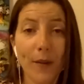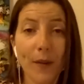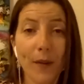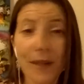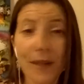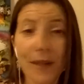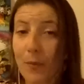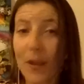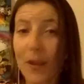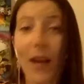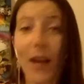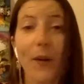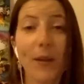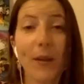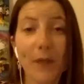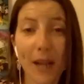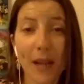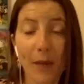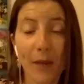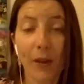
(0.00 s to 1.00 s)
That's without
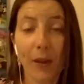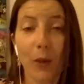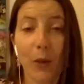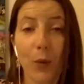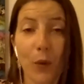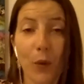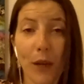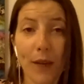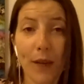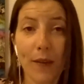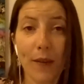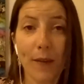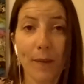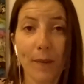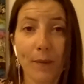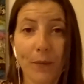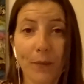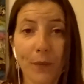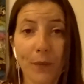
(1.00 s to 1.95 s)
even having an orgasm.